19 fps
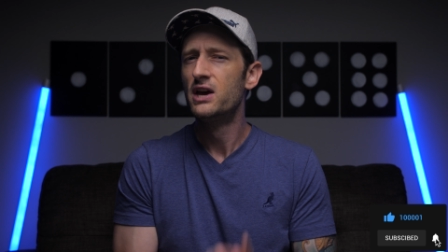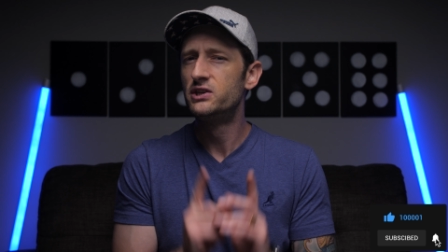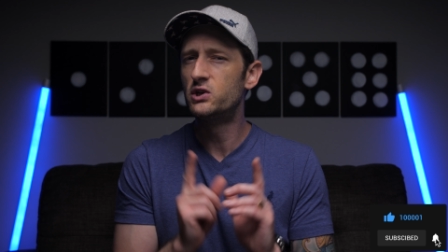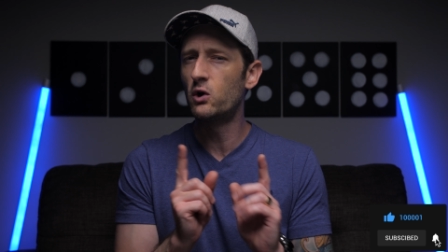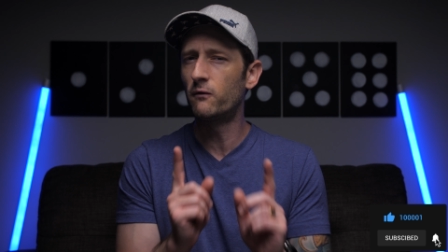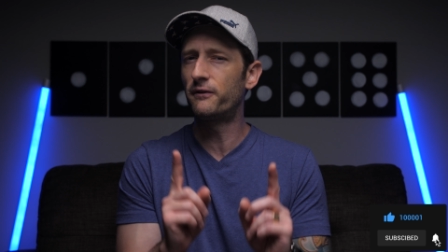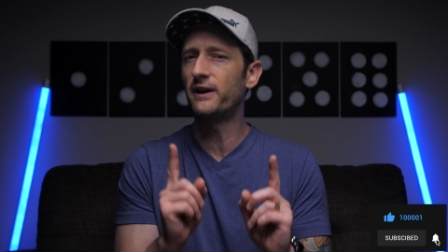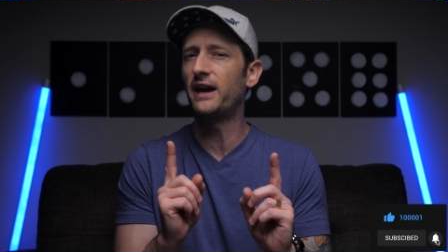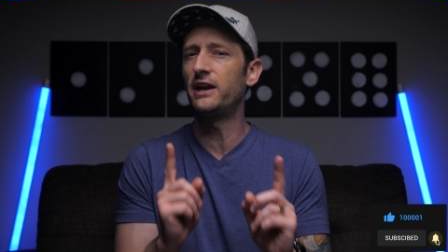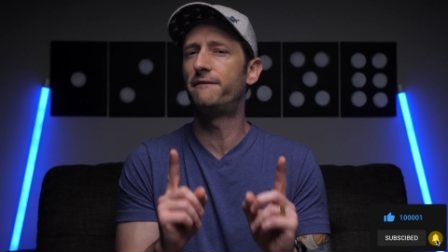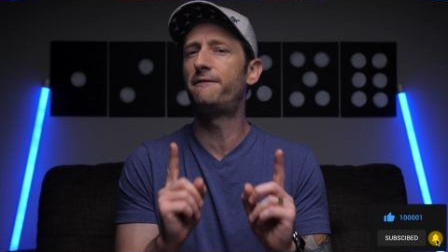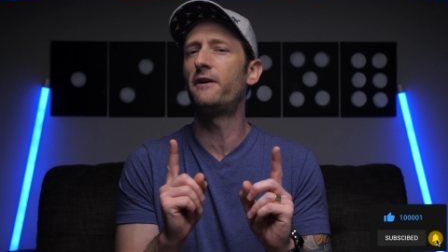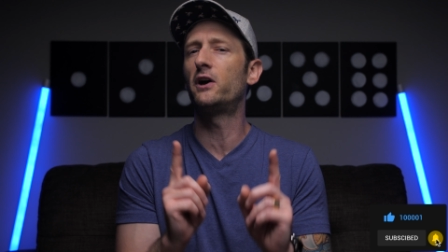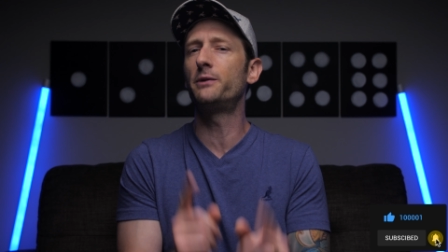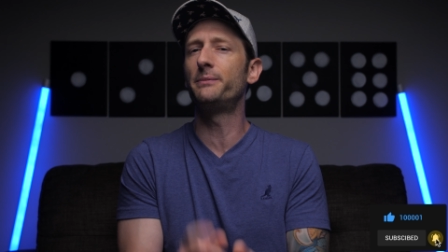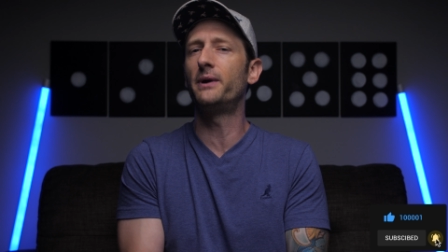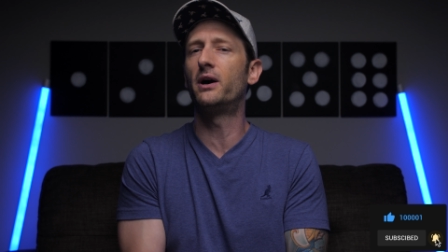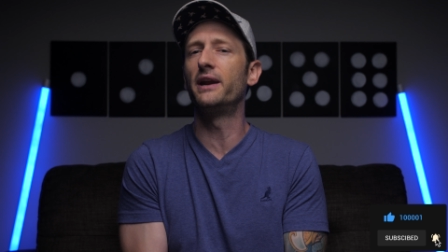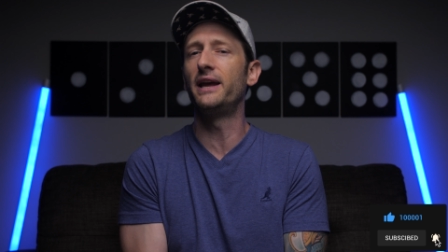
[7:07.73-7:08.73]
don't forget to
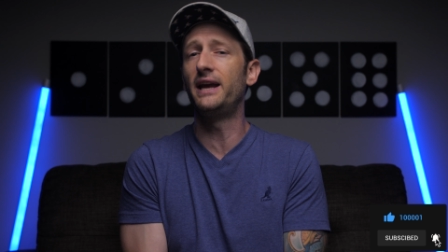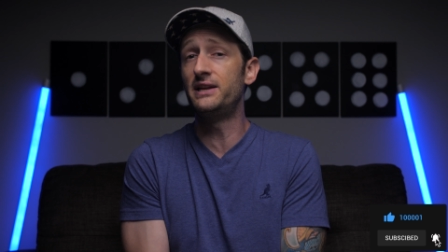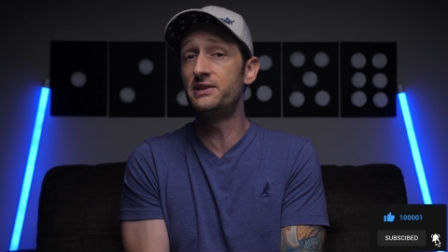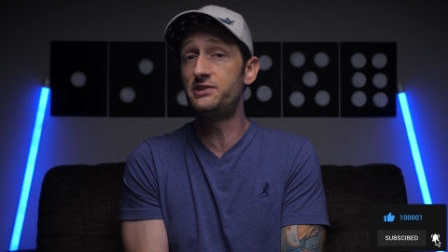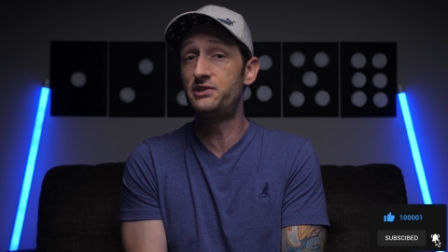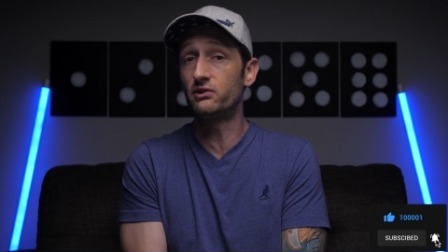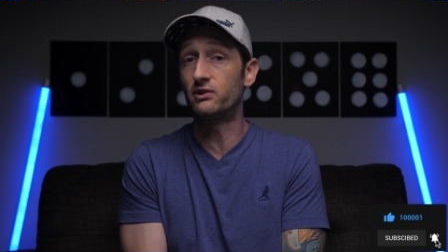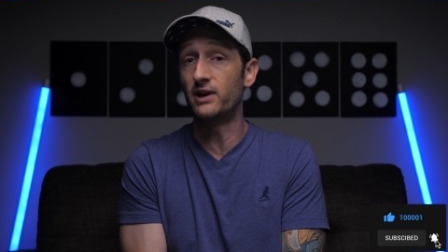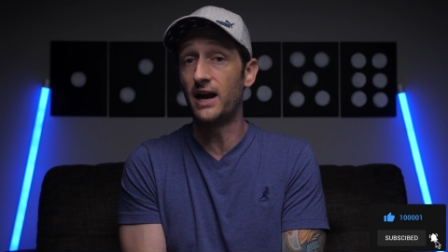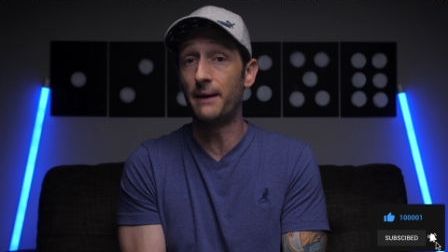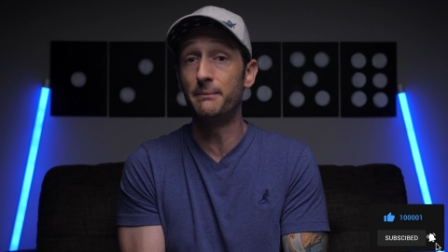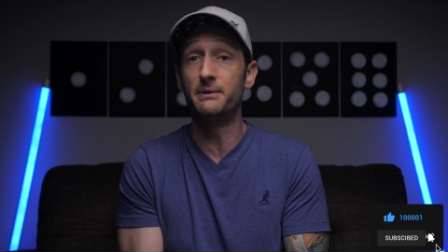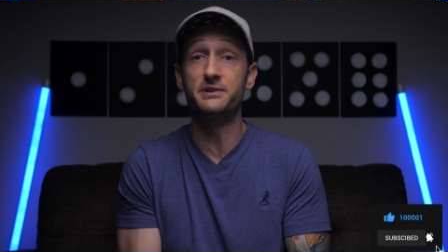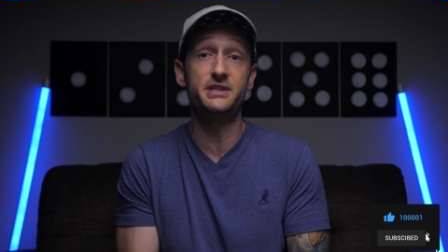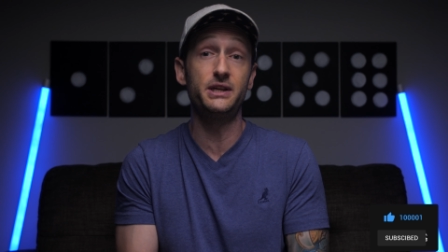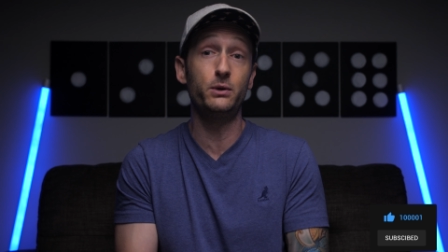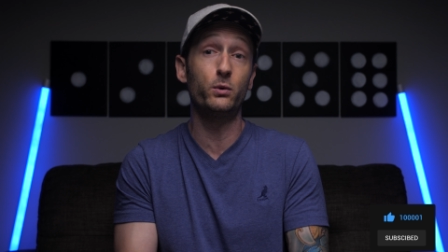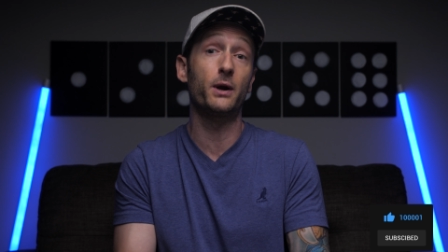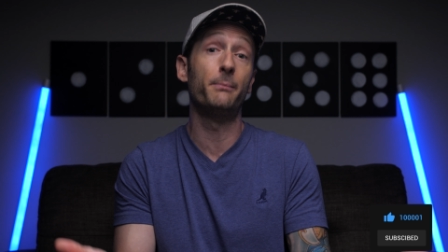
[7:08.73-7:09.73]
follow me on Instagram to
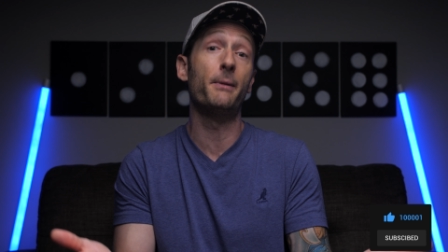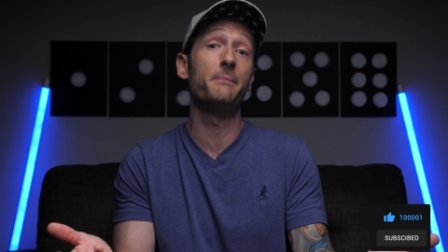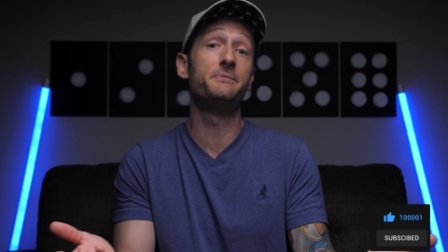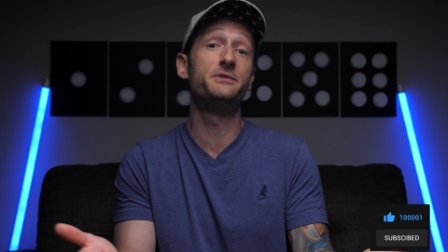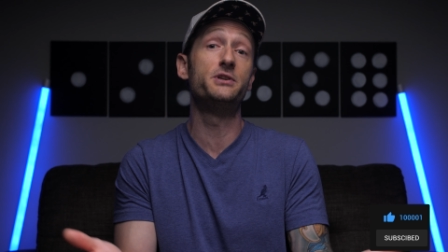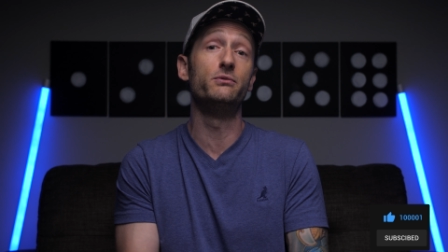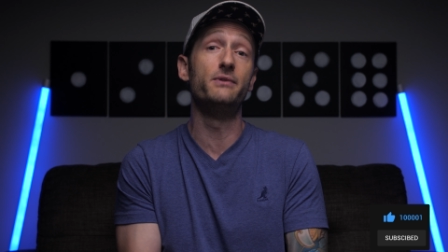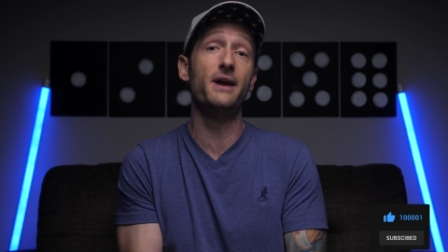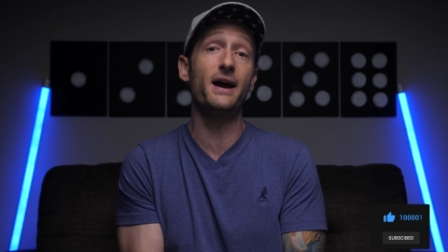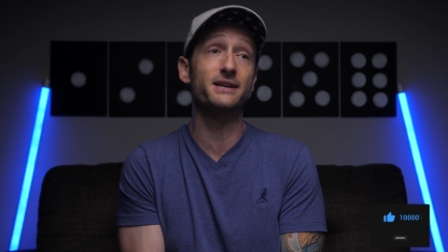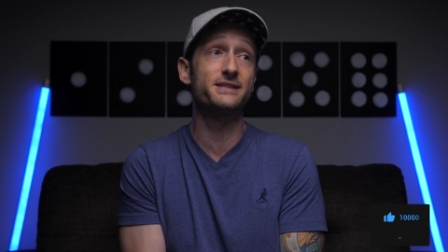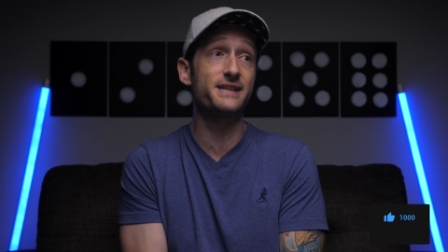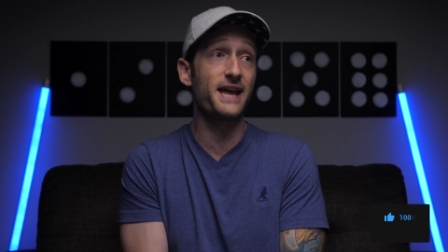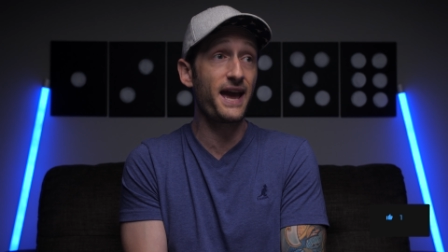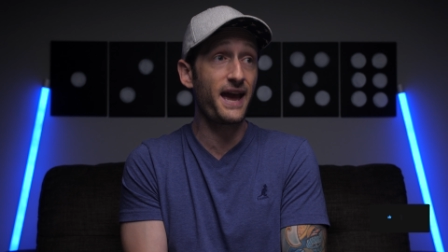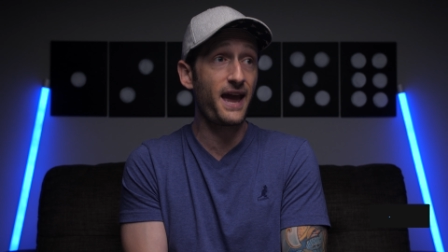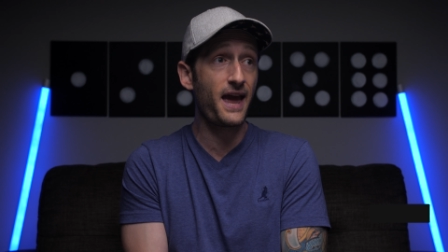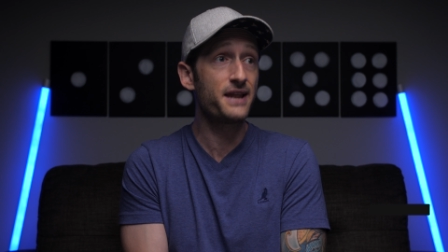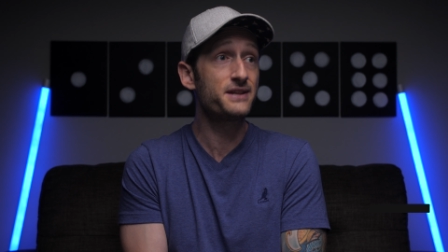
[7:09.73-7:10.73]
see what I'm up to
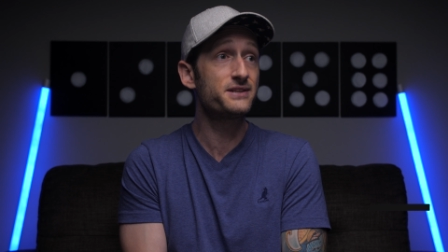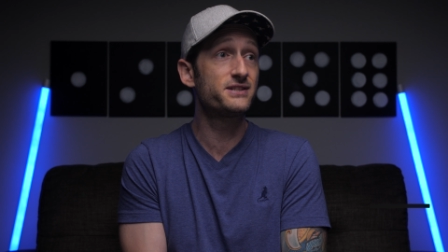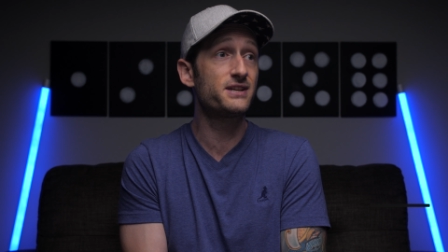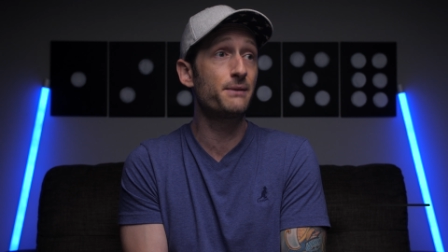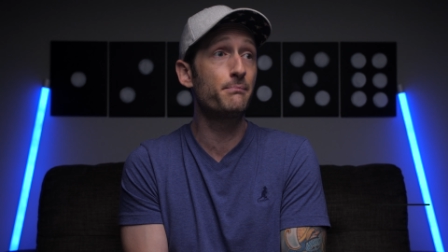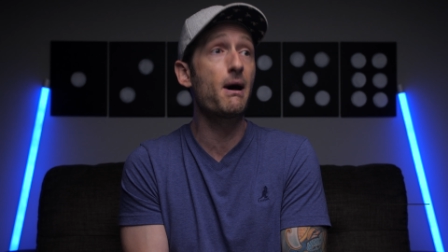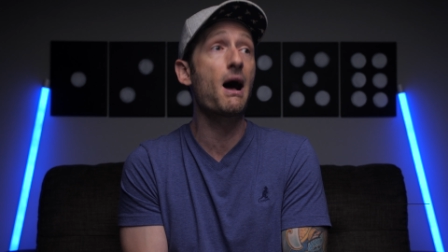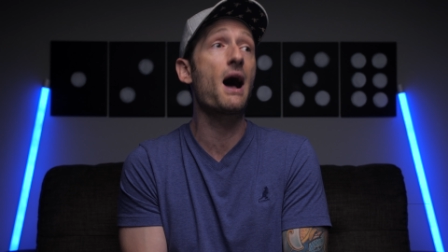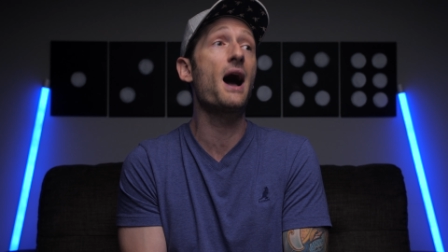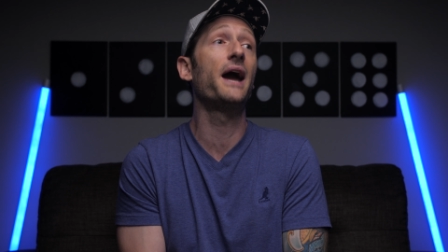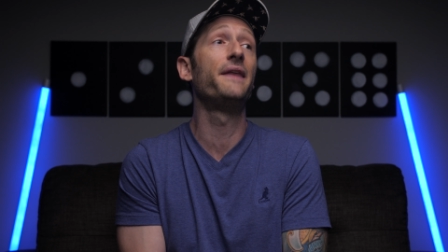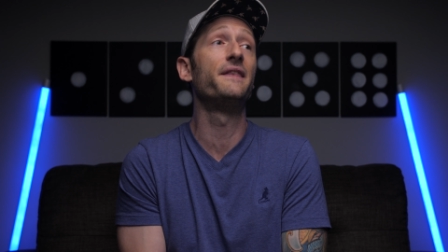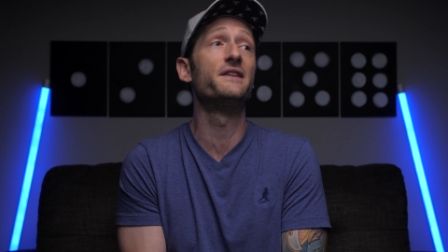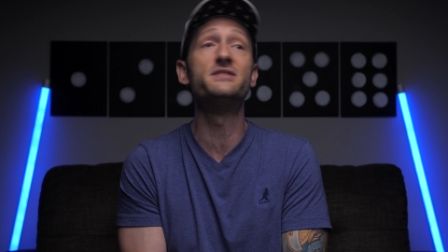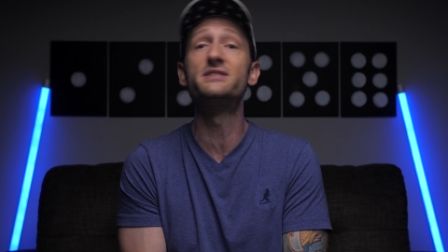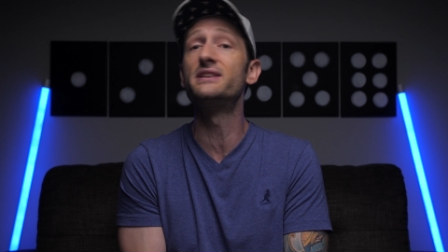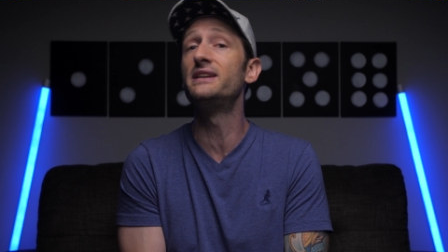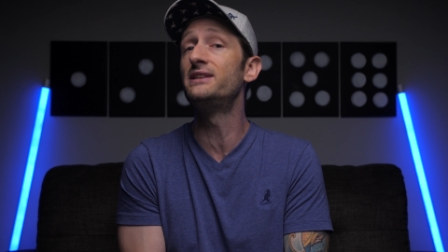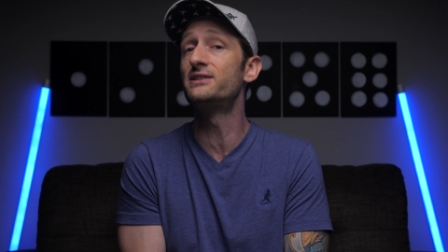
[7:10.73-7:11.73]
next and some behind
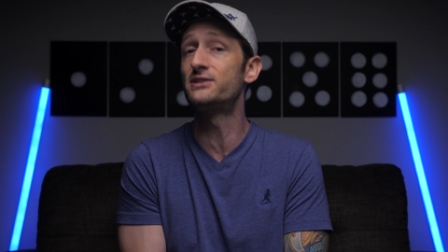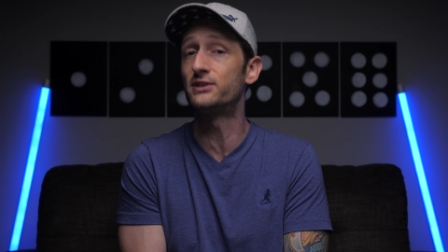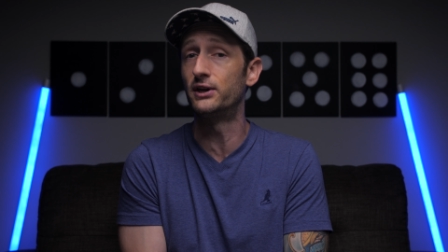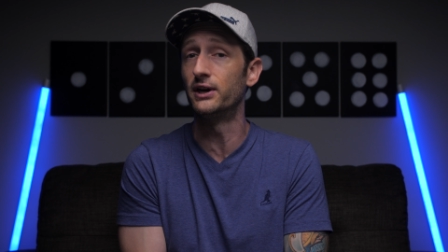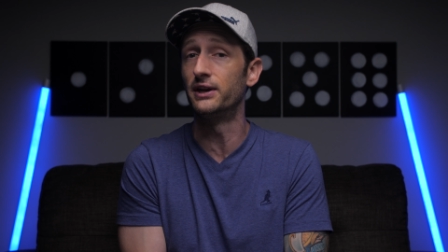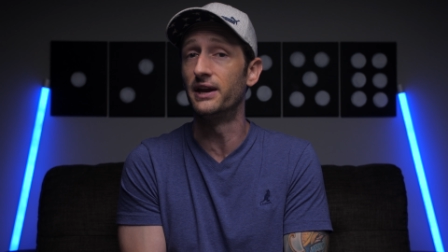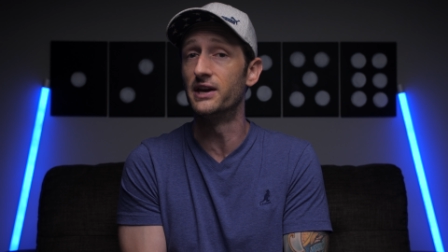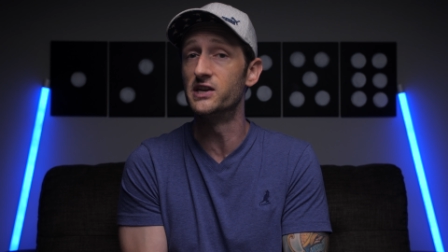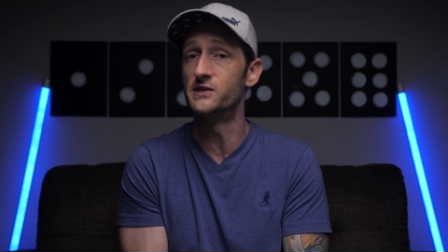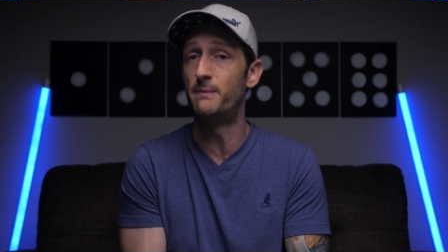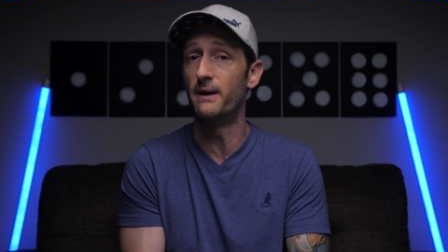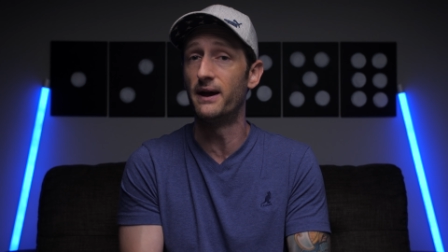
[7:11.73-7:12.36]
the scenes goodness.